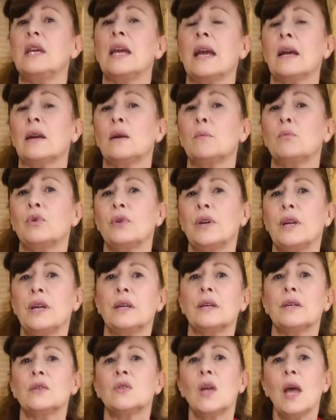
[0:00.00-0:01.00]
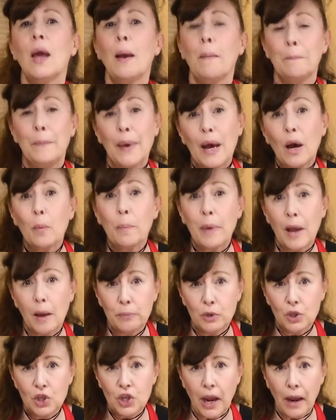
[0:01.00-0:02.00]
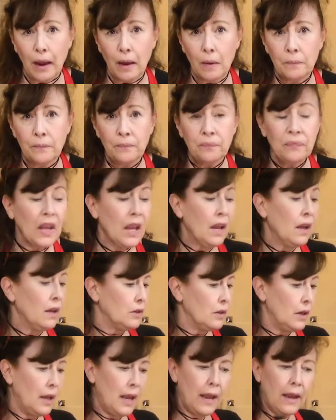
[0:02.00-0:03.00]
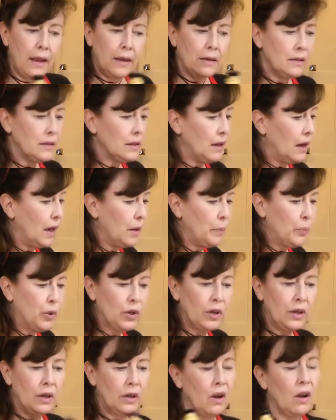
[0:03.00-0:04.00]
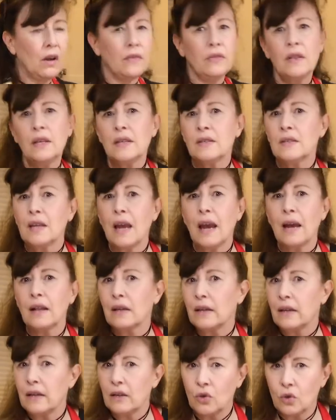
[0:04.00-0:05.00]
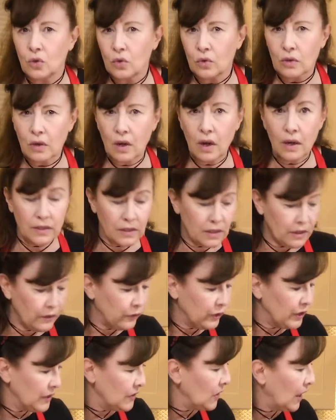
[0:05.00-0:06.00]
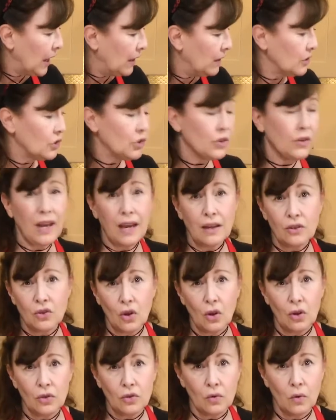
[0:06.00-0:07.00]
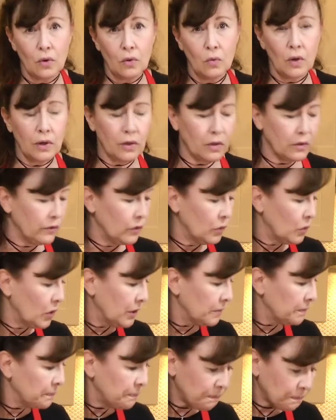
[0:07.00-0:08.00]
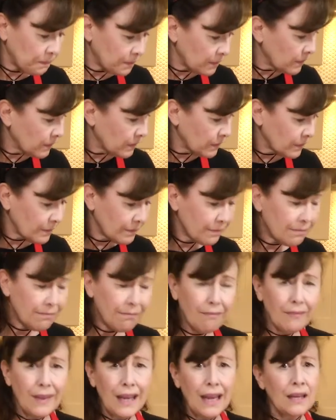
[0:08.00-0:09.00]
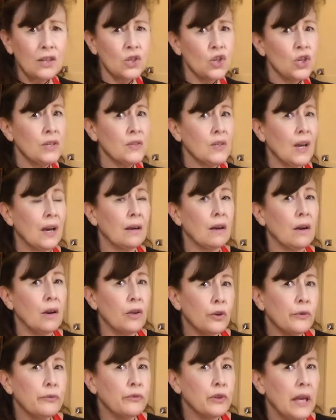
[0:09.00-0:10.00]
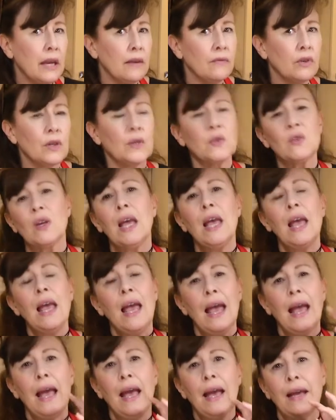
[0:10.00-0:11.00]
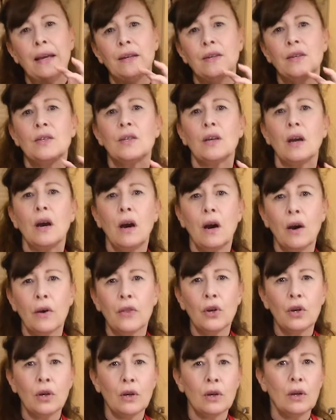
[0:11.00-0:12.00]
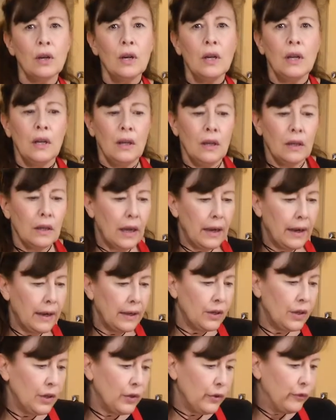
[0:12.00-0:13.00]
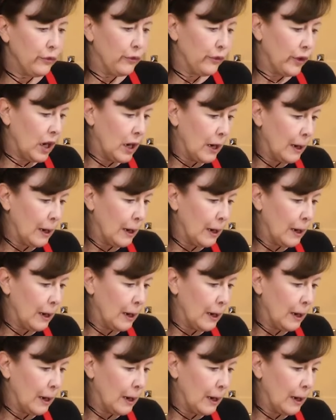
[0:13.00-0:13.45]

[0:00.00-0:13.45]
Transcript: AnnaMaria's bell pepper jam. And I put it on this salad or on different salads. So that's also a wonderful one. And she's got other flavors and other kind of